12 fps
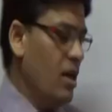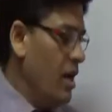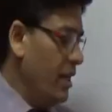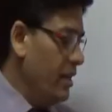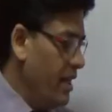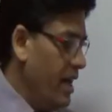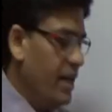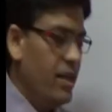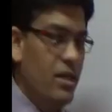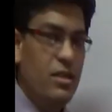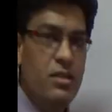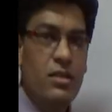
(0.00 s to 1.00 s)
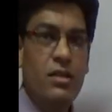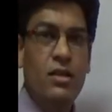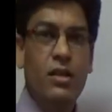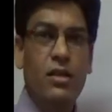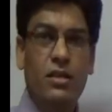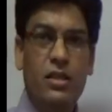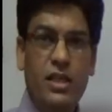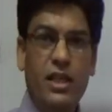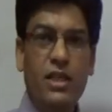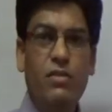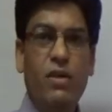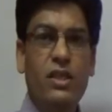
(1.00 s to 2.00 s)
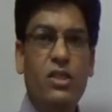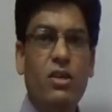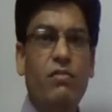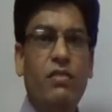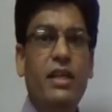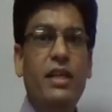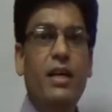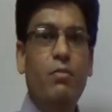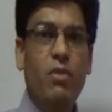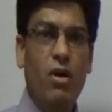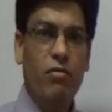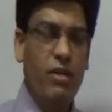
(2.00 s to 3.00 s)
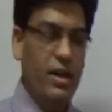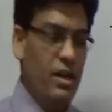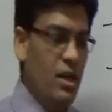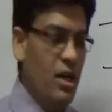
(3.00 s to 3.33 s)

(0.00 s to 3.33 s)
and that is the satisfaction of need at profit.